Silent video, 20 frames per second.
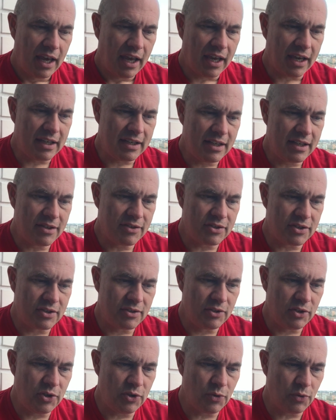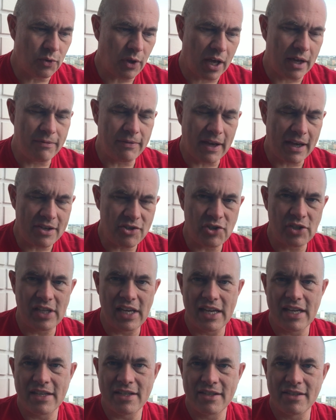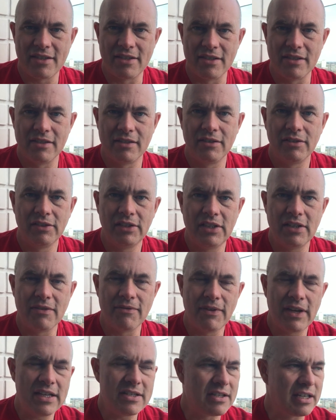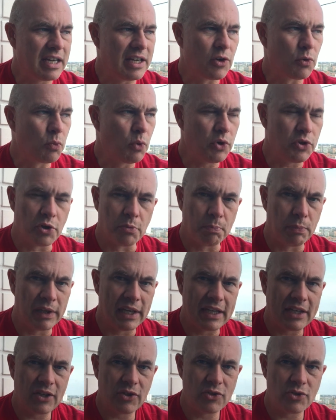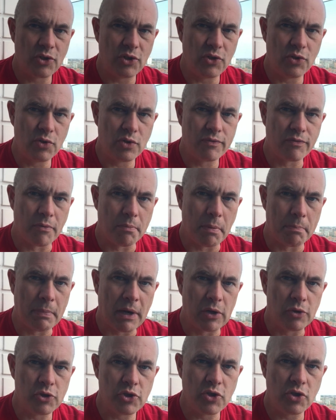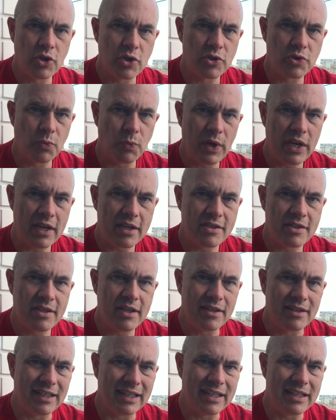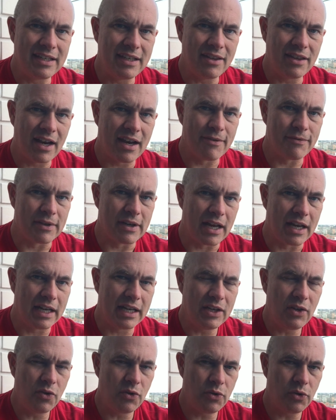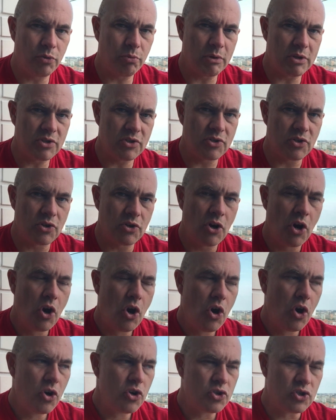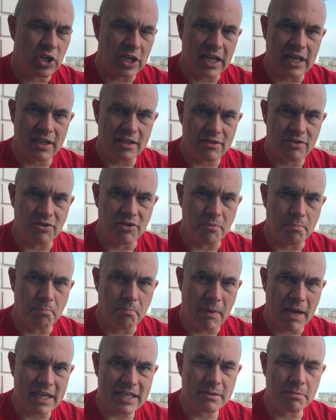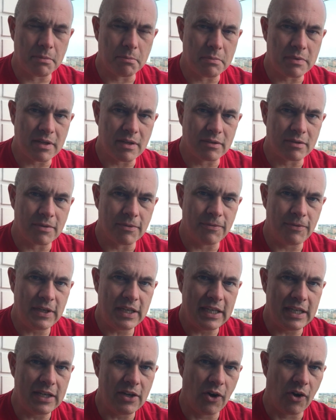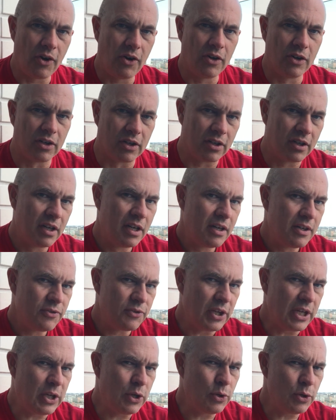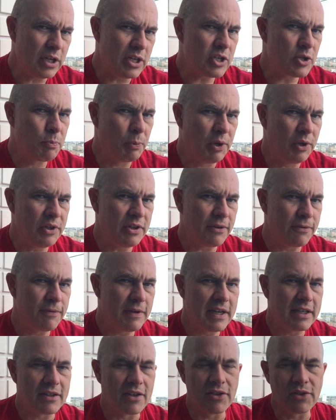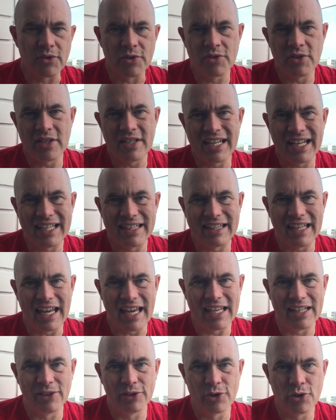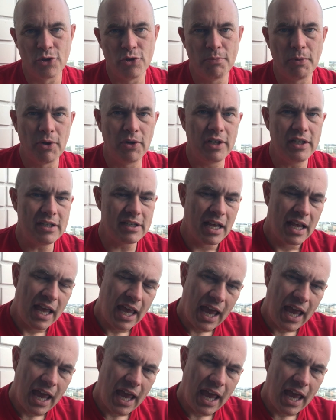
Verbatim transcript: And, you know, I've actually asked the lead investigator what they're planning to use for propulsion, because the way I see it, they could either have an ion thruster to get the maximum delta V, or they could exploit the fact that they're sitting at the L two point